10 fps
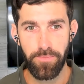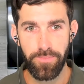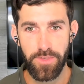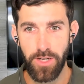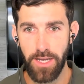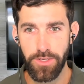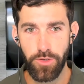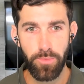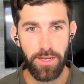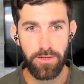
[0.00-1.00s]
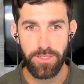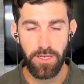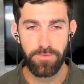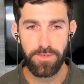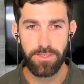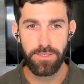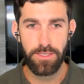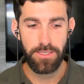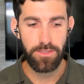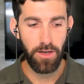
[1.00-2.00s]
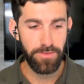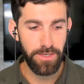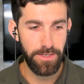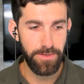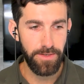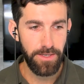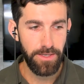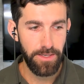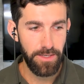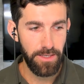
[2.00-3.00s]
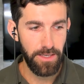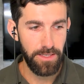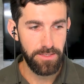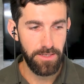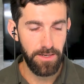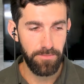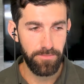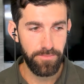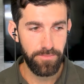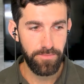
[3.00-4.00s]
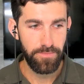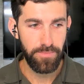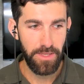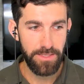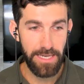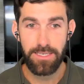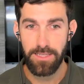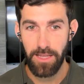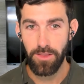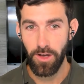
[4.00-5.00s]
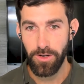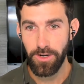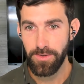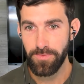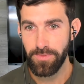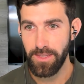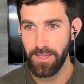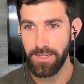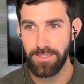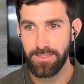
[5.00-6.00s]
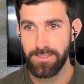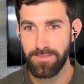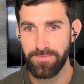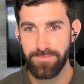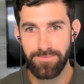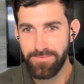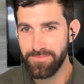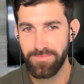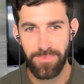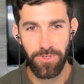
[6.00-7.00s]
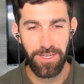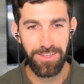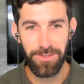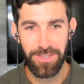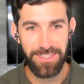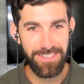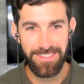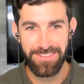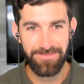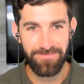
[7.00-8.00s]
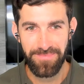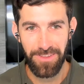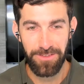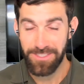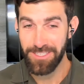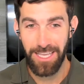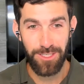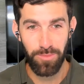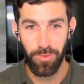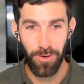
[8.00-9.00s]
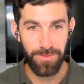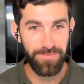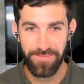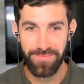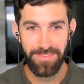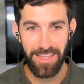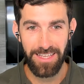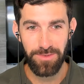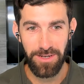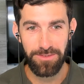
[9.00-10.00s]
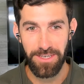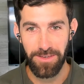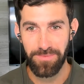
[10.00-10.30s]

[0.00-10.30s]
Trying to do it by yourself is often, it's takes a lot longer, and it's you can just get support. That's what I would say.